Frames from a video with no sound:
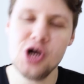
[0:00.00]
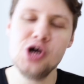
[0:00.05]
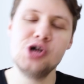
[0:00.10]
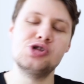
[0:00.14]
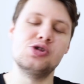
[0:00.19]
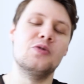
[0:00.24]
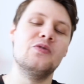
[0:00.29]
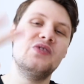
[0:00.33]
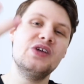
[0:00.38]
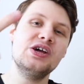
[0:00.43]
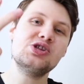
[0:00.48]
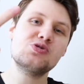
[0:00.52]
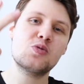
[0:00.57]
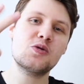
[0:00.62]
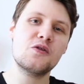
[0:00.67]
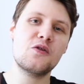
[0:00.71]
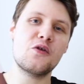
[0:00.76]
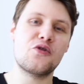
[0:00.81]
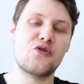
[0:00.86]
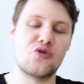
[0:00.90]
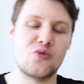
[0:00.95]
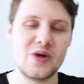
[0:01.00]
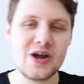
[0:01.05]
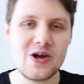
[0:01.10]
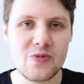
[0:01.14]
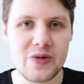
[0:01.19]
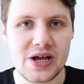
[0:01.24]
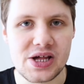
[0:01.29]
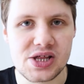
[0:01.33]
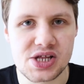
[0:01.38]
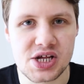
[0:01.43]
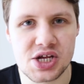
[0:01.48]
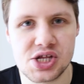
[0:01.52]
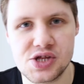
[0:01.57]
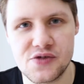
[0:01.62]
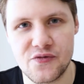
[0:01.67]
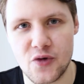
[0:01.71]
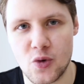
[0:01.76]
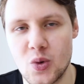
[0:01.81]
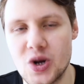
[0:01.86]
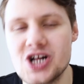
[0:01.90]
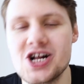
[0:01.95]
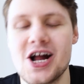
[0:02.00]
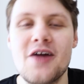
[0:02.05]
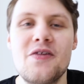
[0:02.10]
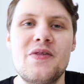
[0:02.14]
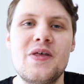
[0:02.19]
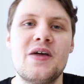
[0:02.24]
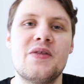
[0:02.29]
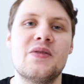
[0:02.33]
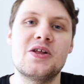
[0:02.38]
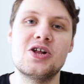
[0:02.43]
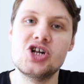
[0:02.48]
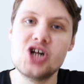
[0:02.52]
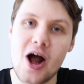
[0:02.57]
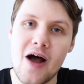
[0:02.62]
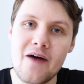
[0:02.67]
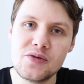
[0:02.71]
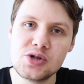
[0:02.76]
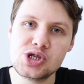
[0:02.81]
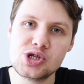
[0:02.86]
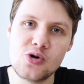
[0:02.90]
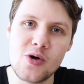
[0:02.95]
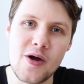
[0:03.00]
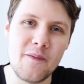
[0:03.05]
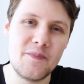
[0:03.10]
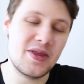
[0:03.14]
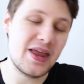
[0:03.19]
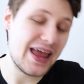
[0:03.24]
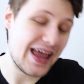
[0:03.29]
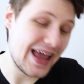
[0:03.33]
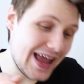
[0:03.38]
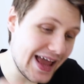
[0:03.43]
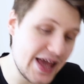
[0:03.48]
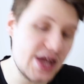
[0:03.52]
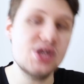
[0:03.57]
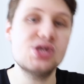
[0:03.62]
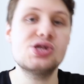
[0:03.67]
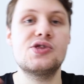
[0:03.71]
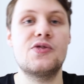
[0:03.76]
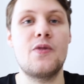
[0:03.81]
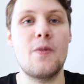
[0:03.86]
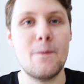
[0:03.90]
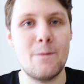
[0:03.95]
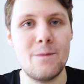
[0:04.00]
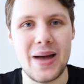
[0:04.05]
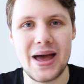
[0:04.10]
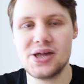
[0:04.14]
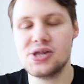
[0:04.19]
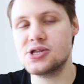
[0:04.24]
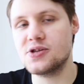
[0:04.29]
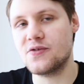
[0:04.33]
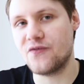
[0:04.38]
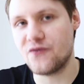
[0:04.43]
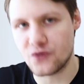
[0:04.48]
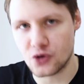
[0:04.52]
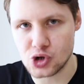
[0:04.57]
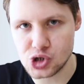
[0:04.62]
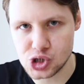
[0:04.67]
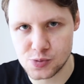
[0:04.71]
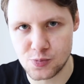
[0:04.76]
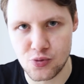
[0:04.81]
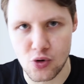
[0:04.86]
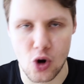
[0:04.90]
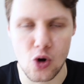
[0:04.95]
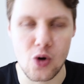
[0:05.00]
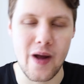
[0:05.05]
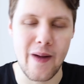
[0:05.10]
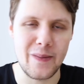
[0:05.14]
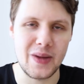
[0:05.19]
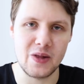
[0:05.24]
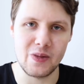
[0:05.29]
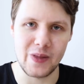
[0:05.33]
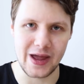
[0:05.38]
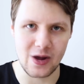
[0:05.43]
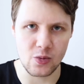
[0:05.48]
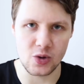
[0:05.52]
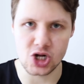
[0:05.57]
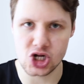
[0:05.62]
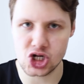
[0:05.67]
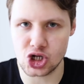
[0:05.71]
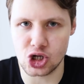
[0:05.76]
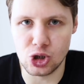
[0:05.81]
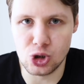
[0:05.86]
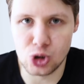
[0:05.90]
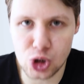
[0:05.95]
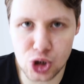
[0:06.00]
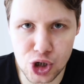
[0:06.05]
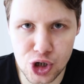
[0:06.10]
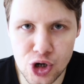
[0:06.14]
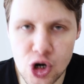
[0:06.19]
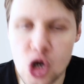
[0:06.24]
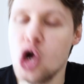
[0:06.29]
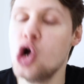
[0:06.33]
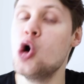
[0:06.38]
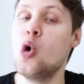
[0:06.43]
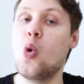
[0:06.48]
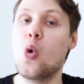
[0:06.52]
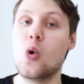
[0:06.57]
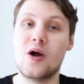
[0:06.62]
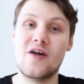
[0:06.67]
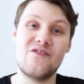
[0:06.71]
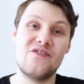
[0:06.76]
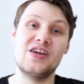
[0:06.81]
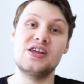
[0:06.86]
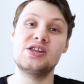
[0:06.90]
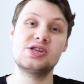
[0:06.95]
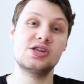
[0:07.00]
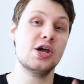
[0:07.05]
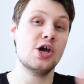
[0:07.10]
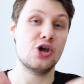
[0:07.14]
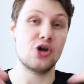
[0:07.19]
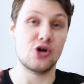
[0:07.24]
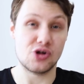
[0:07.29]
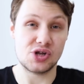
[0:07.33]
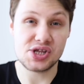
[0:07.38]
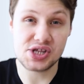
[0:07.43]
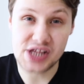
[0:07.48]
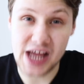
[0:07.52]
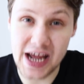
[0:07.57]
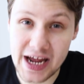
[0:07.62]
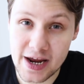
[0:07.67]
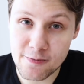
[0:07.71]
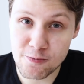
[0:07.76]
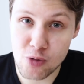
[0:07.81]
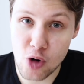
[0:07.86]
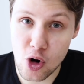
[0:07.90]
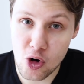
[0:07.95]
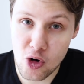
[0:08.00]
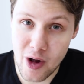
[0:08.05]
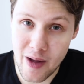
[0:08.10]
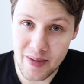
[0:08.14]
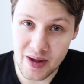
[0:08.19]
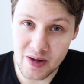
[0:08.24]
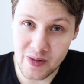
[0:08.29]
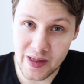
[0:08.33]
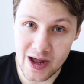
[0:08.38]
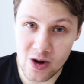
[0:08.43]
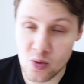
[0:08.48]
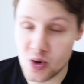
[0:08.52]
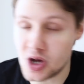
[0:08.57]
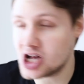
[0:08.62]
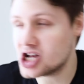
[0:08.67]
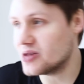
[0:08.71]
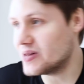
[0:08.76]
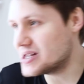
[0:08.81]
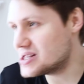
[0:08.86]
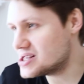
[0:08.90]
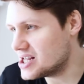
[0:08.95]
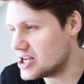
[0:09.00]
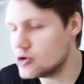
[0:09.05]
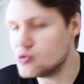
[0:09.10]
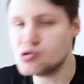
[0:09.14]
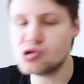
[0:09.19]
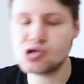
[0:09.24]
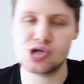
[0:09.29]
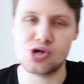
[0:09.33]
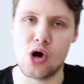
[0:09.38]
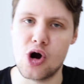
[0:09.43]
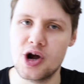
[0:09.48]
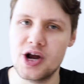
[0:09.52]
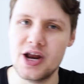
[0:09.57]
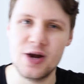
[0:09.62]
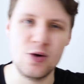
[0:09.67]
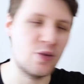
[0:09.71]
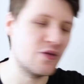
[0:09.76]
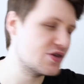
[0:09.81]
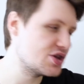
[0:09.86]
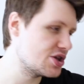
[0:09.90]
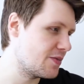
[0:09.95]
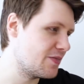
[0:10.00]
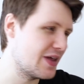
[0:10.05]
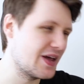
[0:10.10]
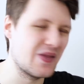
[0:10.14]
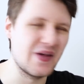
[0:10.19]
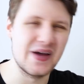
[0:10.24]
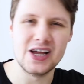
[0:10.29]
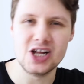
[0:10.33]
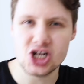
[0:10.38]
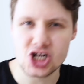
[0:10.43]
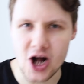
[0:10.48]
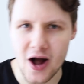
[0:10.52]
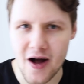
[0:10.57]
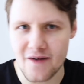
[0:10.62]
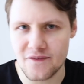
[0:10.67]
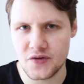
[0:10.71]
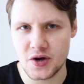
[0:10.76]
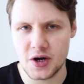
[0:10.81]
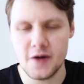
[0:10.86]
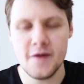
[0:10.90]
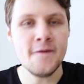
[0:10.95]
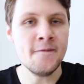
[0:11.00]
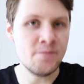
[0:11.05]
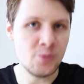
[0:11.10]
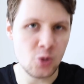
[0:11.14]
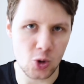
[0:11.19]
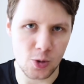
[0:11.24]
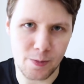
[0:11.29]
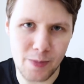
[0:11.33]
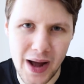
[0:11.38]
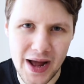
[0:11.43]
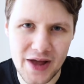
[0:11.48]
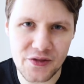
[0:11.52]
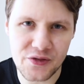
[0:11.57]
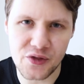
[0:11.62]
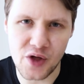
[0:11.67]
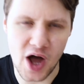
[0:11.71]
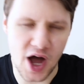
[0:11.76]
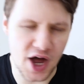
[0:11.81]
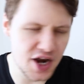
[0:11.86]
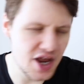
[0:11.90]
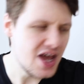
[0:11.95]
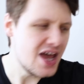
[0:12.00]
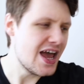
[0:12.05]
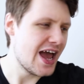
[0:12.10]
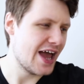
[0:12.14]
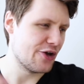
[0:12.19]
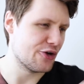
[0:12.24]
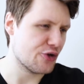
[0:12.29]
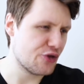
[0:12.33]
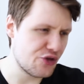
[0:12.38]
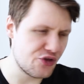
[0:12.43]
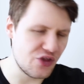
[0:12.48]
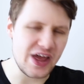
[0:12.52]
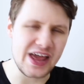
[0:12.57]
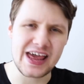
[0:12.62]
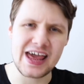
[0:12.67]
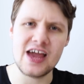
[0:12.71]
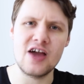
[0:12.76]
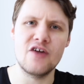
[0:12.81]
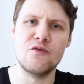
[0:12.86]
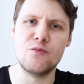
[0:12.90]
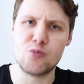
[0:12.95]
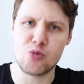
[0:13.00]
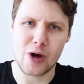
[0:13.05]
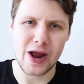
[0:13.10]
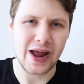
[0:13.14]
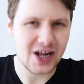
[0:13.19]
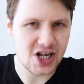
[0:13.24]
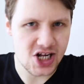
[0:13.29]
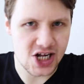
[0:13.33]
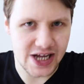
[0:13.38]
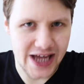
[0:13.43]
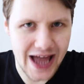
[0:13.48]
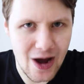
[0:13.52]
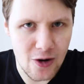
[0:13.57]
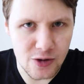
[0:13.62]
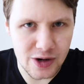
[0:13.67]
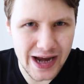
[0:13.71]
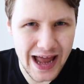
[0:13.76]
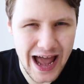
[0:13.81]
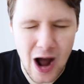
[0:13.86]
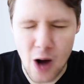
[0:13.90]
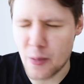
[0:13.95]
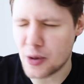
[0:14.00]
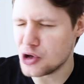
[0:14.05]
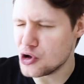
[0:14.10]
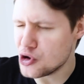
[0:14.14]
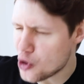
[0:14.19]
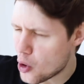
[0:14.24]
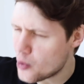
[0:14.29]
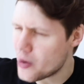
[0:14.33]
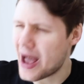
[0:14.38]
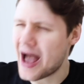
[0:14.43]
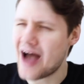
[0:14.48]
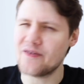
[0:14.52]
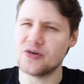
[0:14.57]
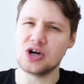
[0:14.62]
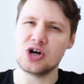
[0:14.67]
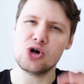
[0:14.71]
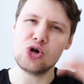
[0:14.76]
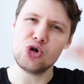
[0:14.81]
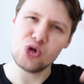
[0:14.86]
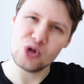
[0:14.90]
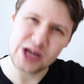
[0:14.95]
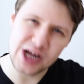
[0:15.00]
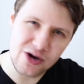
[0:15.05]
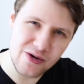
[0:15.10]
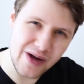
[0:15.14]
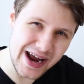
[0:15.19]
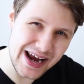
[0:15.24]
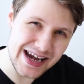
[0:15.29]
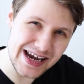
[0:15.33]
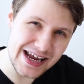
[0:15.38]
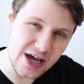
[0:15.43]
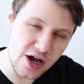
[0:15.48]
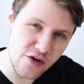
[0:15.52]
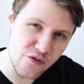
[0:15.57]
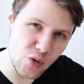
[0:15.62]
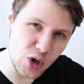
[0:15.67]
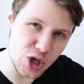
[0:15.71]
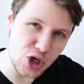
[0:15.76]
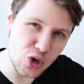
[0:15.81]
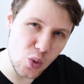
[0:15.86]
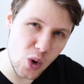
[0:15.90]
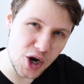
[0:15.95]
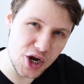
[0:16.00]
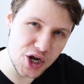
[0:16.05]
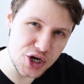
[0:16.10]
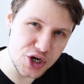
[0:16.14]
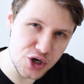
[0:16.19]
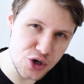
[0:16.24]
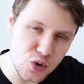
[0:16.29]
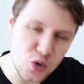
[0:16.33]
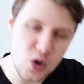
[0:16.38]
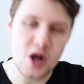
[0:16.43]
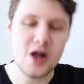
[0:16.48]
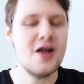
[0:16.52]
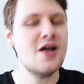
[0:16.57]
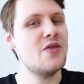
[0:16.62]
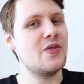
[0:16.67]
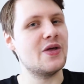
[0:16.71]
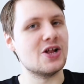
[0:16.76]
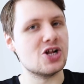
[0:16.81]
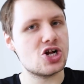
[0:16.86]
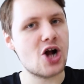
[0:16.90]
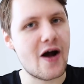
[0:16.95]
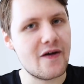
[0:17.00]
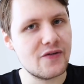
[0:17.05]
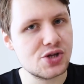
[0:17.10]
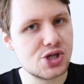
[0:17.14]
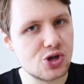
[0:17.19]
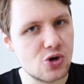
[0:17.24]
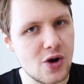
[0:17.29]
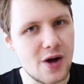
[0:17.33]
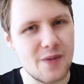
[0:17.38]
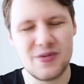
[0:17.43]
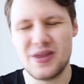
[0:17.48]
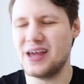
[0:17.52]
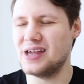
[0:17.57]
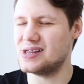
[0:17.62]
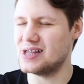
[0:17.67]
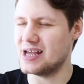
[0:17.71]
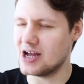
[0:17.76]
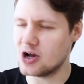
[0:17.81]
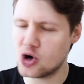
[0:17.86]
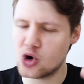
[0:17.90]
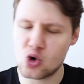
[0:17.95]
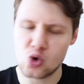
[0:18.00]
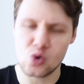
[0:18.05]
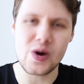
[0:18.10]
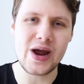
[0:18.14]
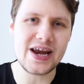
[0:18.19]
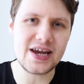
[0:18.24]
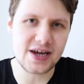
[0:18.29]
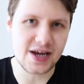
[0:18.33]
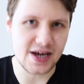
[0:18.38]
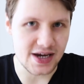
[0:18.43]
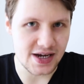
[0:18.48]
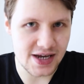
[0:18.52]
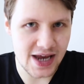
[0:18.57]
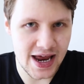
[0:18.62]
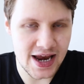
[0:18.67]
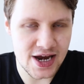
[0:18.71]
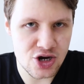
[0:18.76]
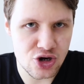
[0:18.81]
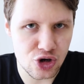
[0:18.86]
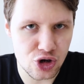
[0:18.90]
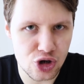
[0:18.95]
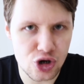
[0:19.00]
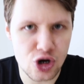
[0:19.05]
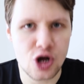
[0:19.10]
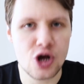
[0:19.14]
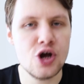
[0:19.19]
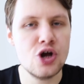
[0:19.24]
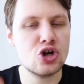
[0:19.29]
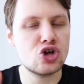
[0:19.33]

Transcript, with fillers: So these were the three reasons for which I think that JavaScript is the best first programming language to learn, or if it's your second programming language, let's say you started with something like Java or Python, and you're thinking of branching out now, but you don't have a clear idea of what you want to do, then JavaScript is a great contender.